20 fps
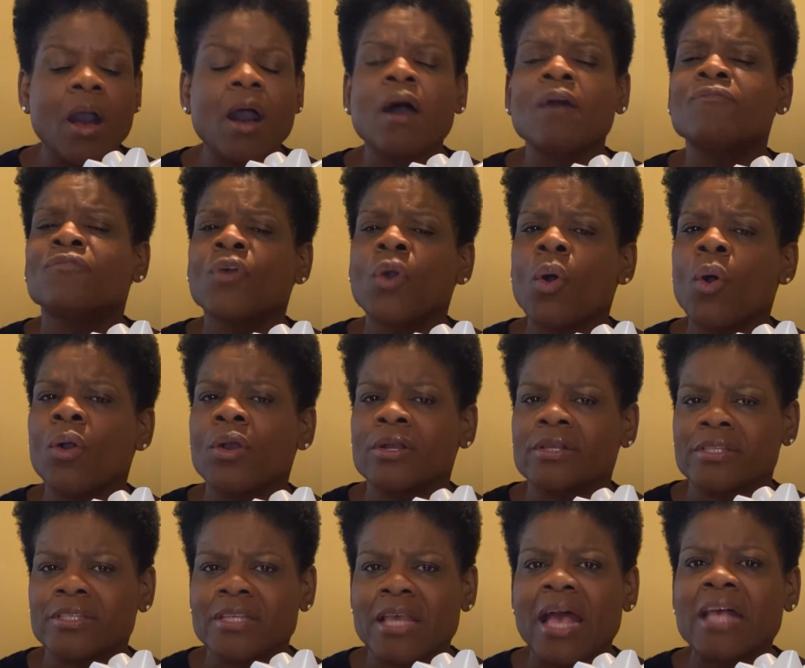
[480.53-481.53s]
Of
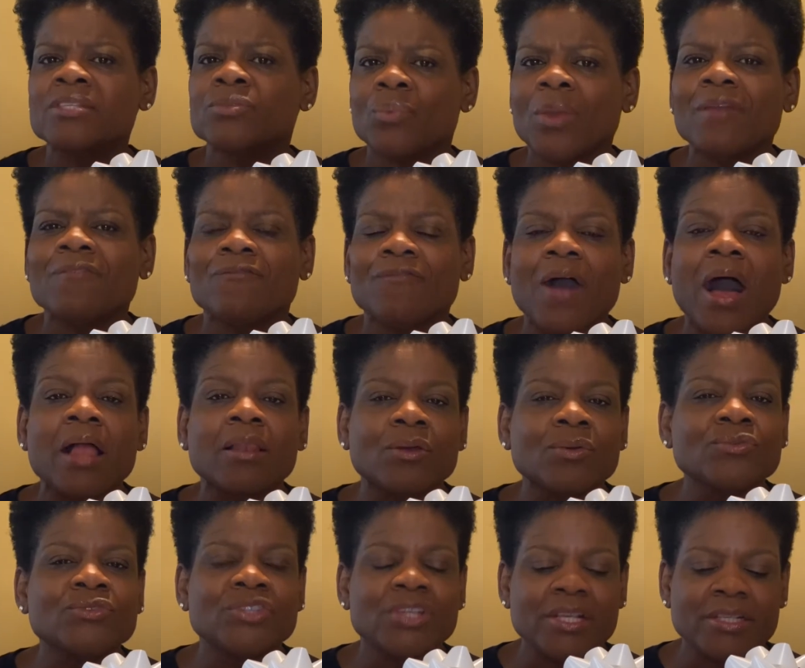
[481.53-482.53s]
course, as we
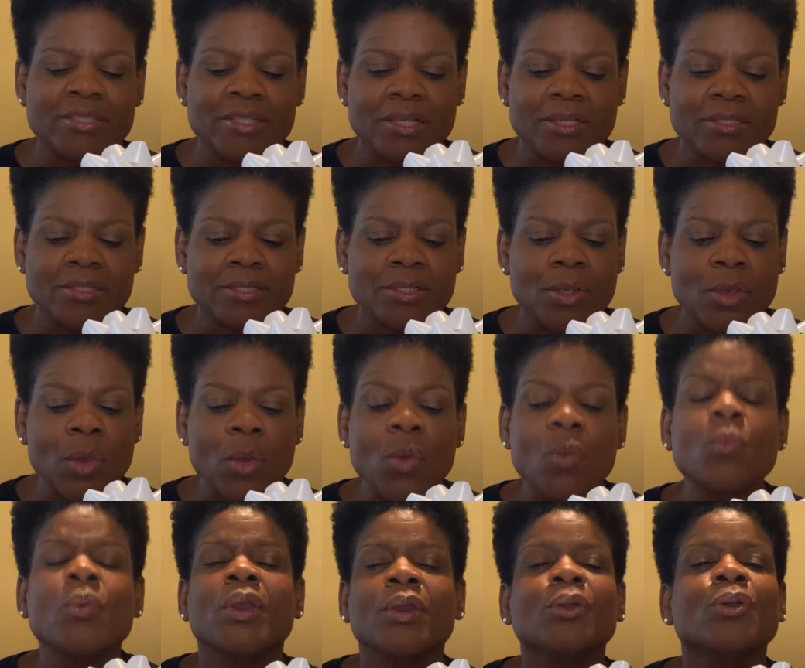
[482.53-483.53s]
follow Jesus,
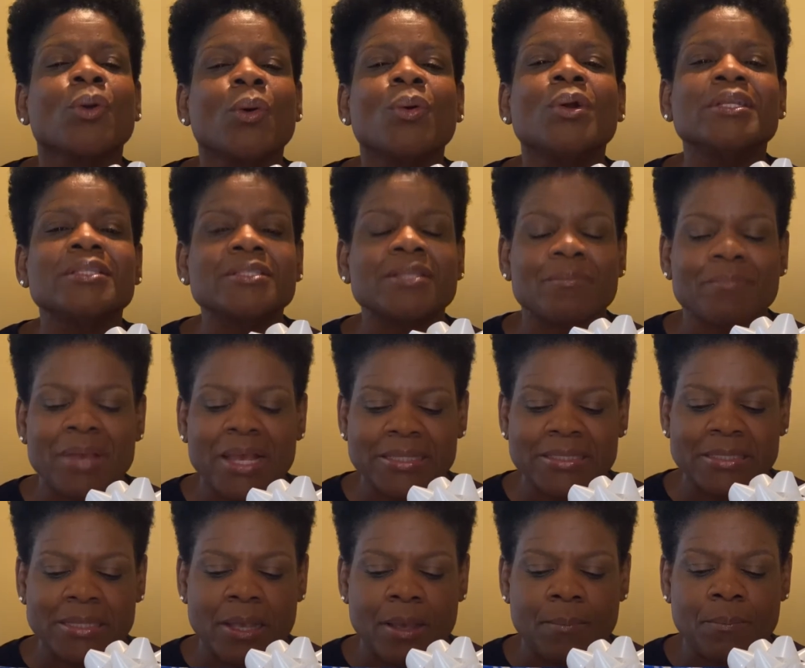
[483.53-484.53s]
we're going to
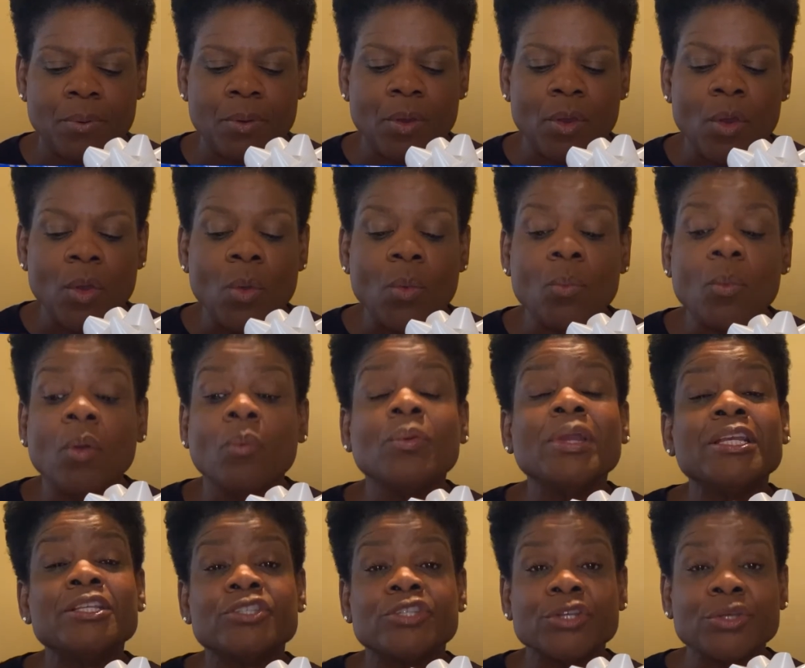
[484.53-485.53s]
mess up. When
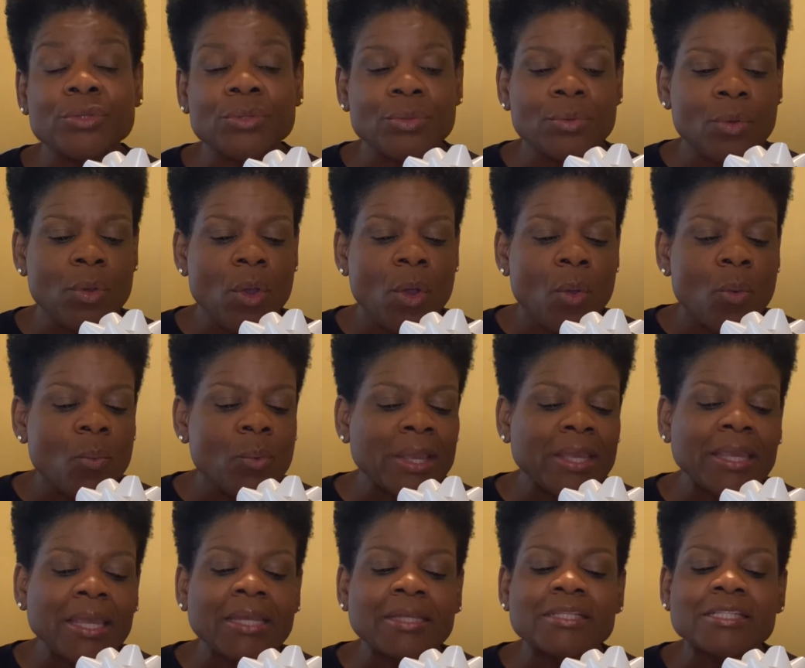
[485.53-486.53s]
we do, we
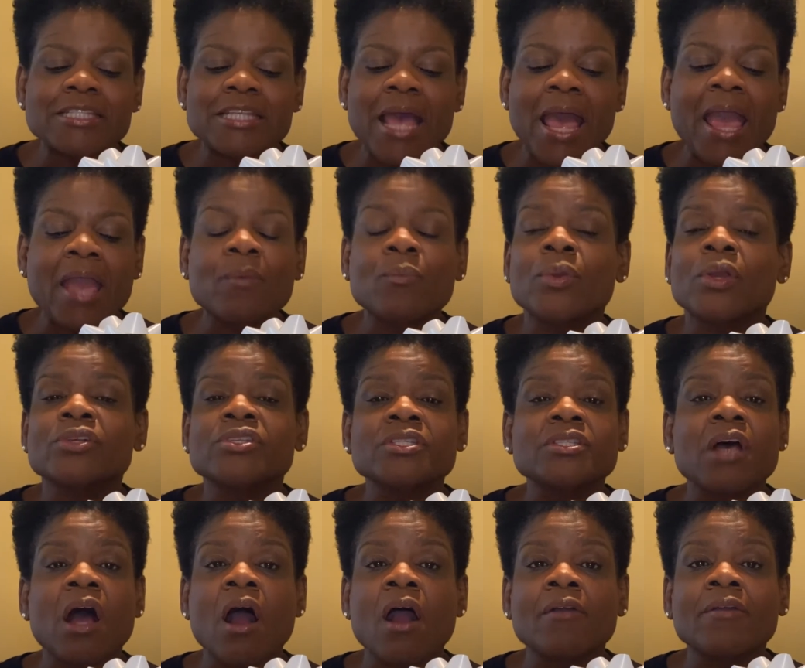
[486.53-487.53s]
can say we're
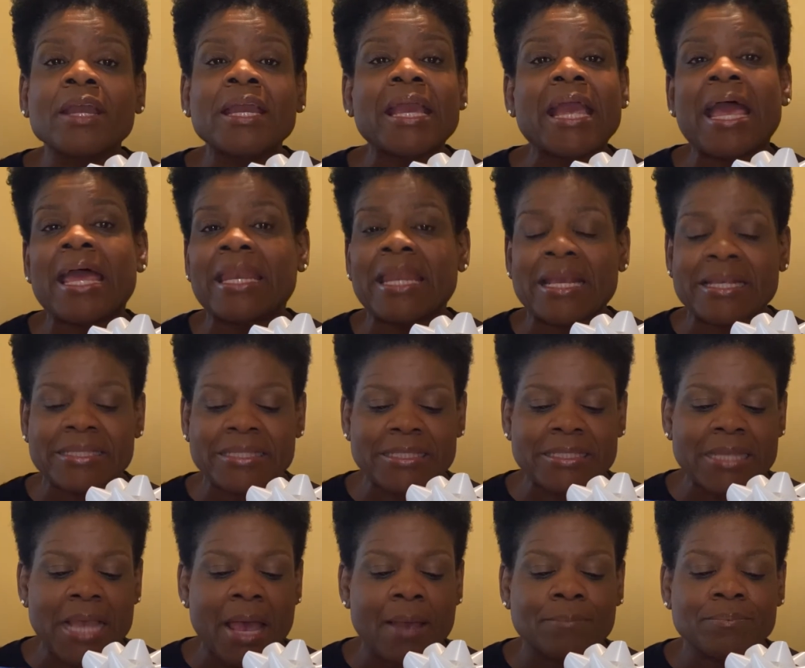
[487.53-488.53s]
sorry and
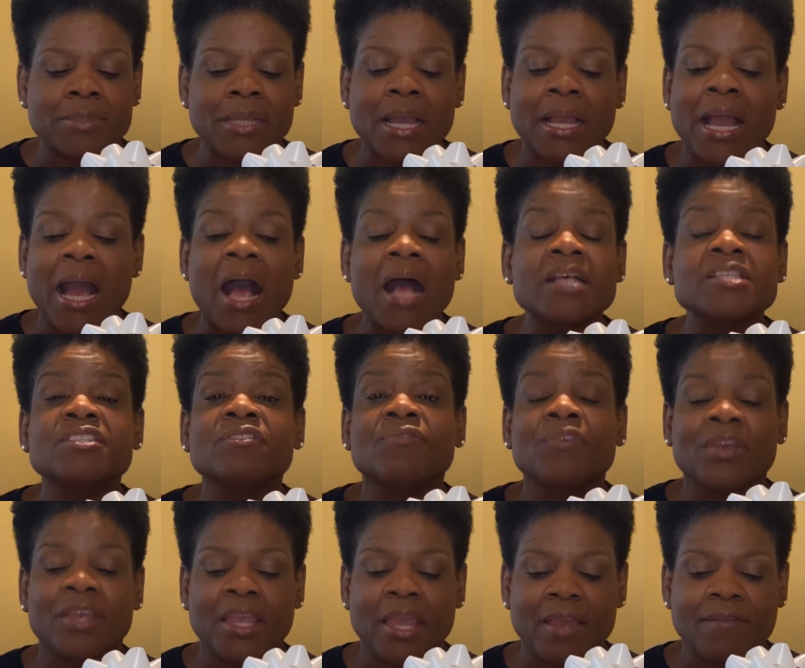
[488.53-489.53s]
accept God's
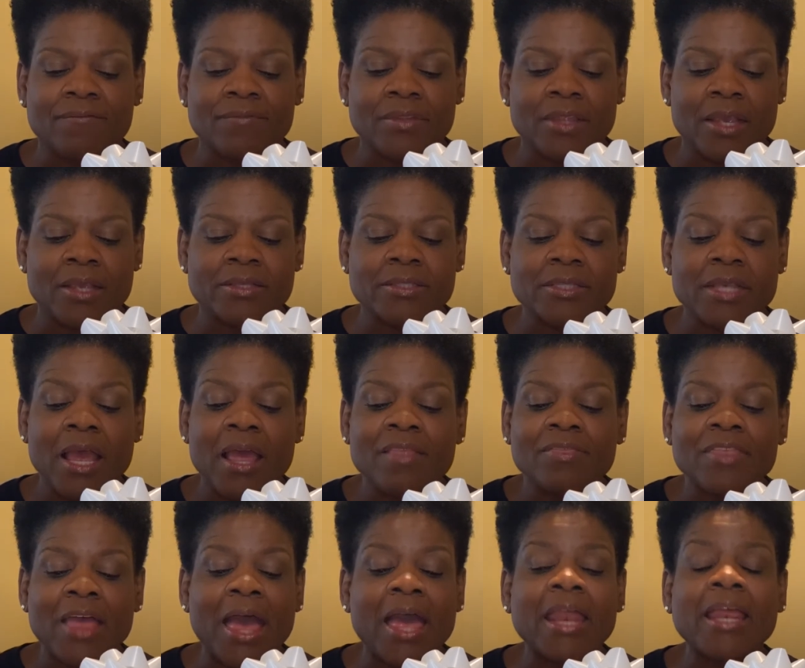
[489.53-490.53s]
forgiveness
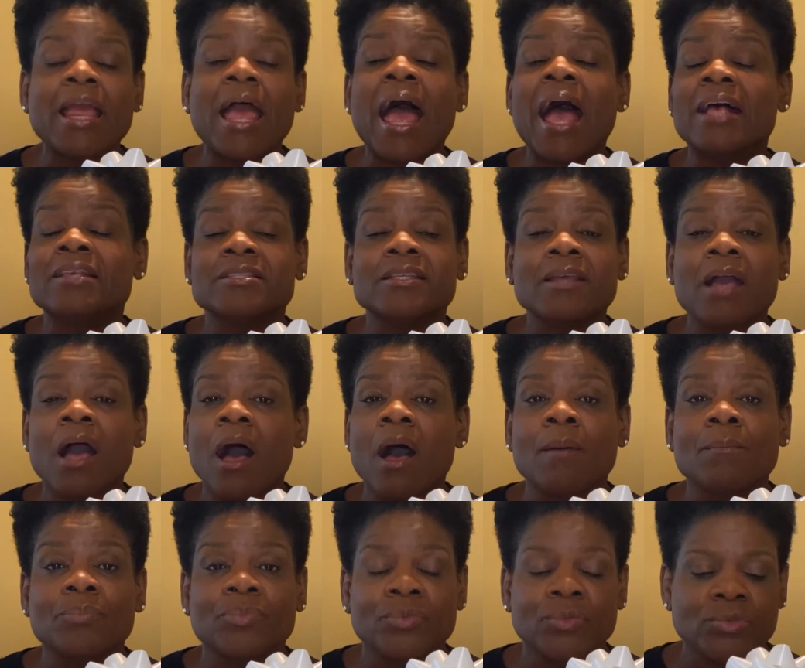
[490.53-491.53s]
that has
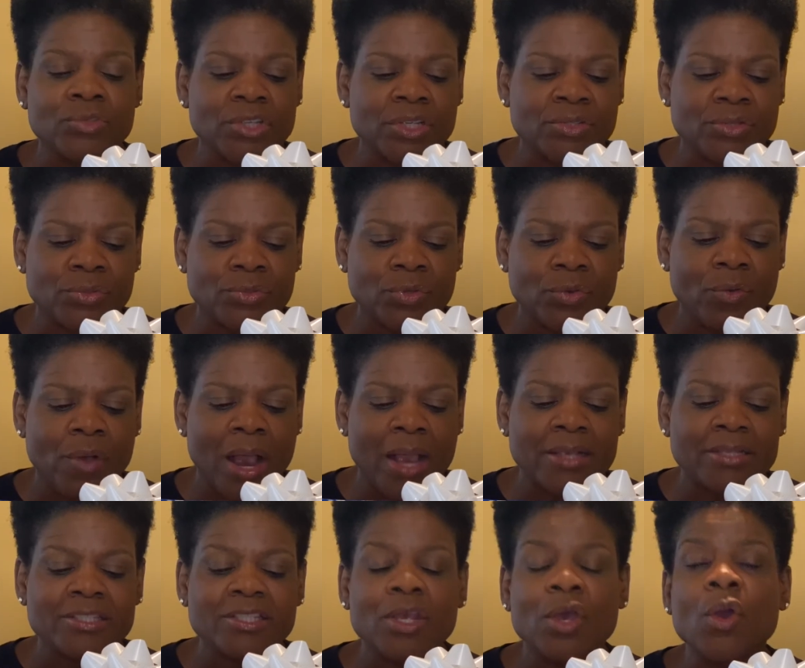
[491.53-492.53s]
come through Jesus
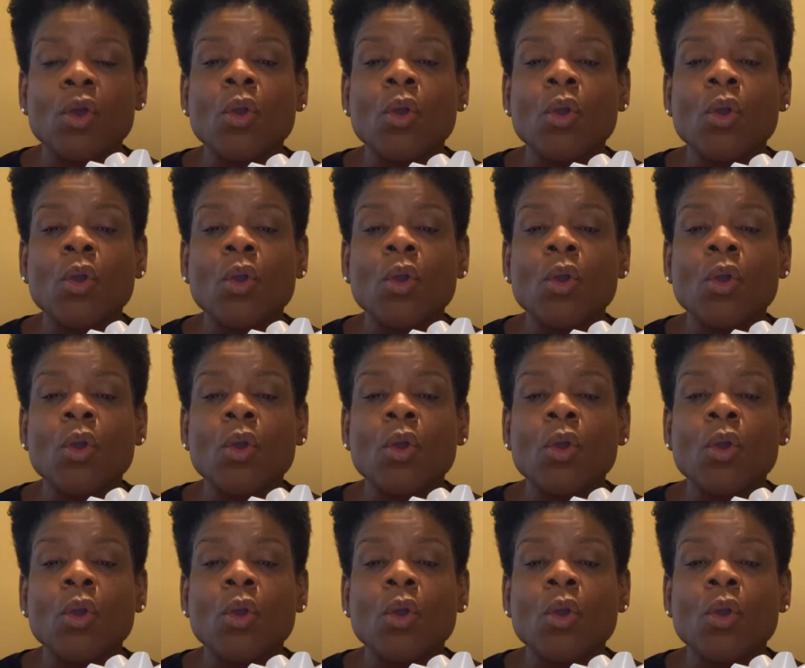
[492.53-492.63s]
Christ.